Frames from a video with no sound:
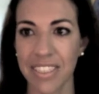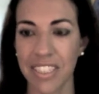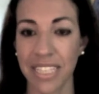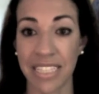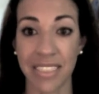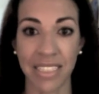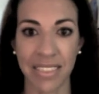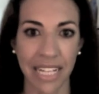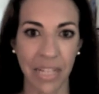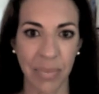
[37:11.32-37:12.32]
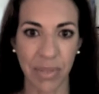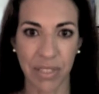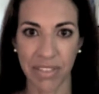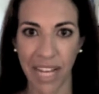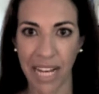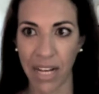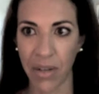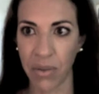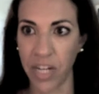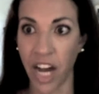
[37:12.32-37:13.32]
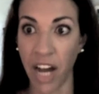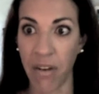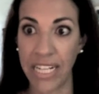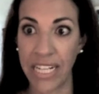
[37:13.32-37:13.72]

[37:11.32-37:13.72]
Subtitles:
as an example of how not ready